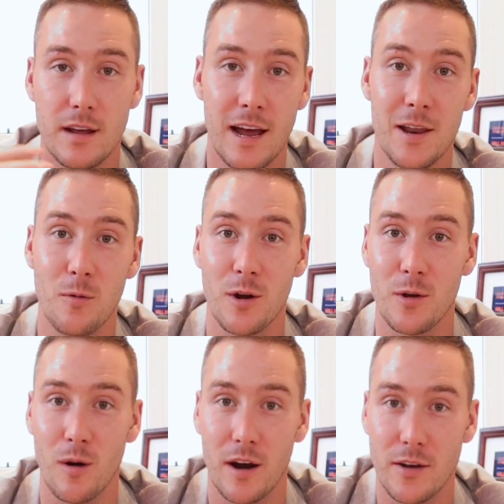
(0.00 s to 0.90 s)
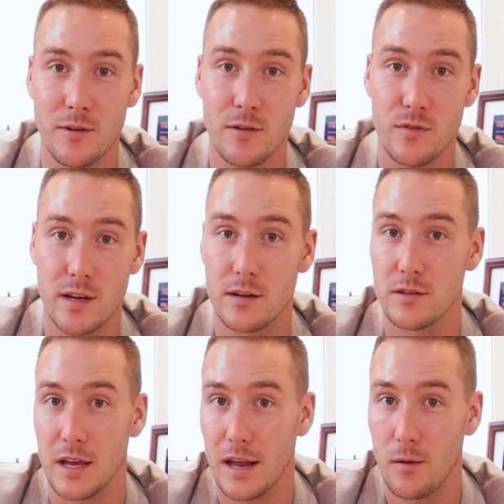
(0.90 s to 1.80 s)
Anywhere you are, you need a vehicle
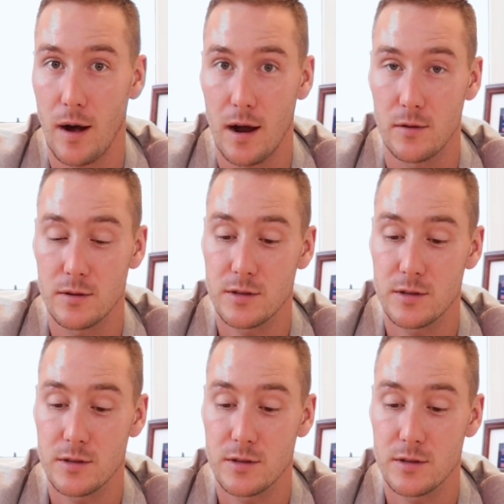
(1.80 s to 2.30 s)
to get around.